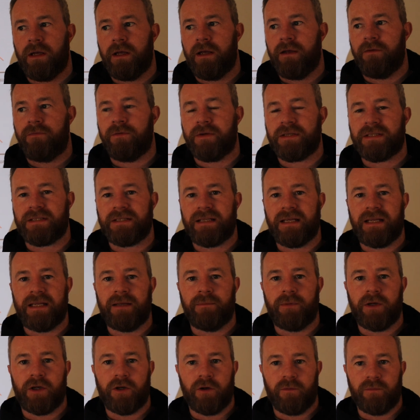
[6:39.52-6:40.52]
if a city
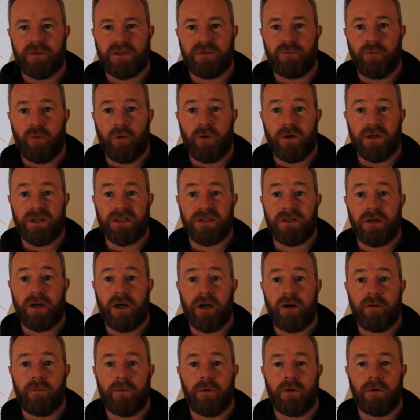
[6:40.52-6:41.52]
becomes more
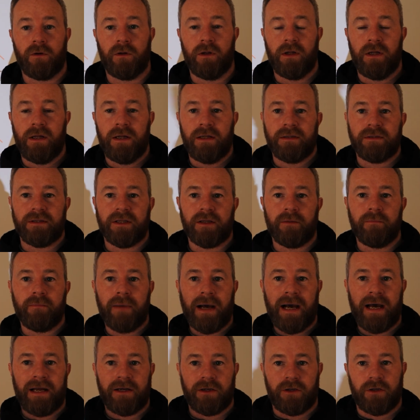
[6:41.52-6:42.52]
desirable, the
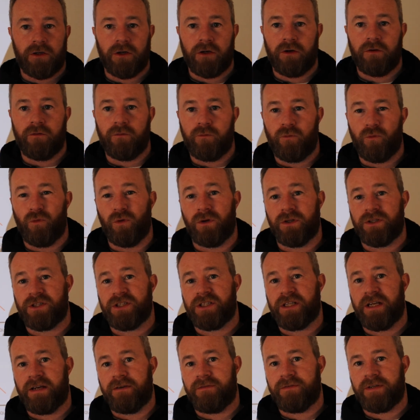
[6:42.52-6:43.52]
demand curve will
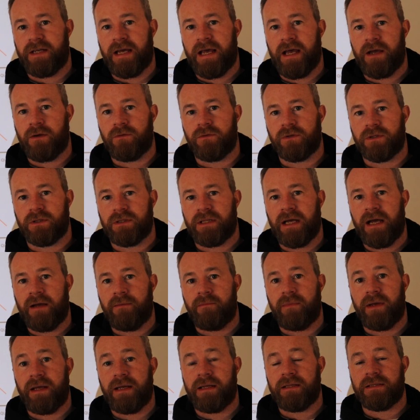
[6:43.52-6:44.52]
shift out. That
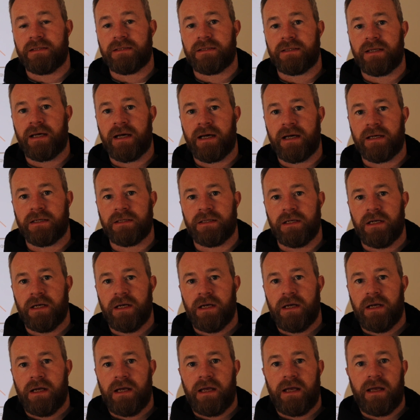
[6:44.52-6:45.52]
means that
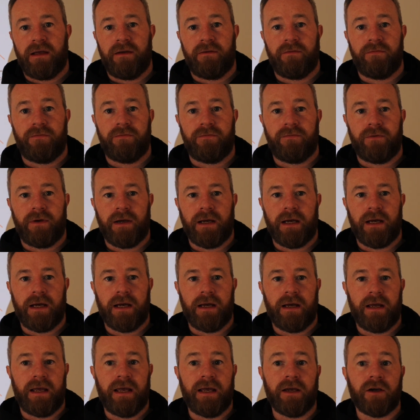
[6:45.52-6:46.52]
if
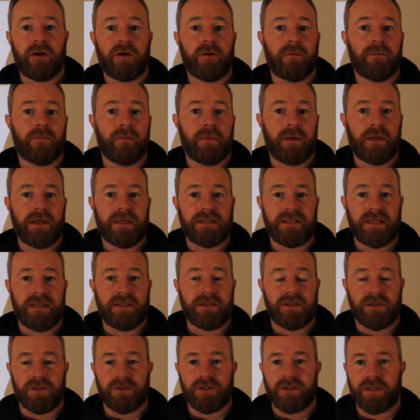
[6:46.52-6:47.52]
income is
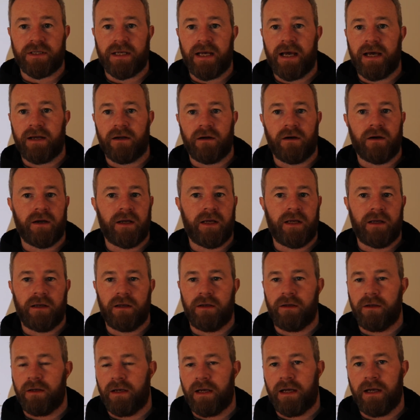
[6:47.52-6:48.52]
easier to get,
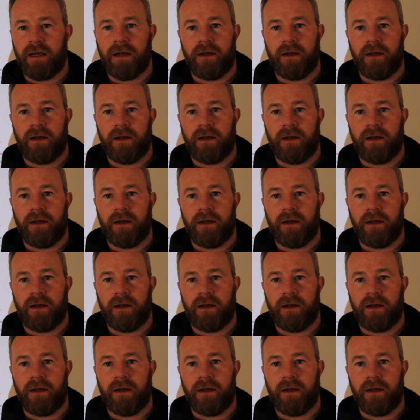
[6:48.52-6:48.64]
i.e.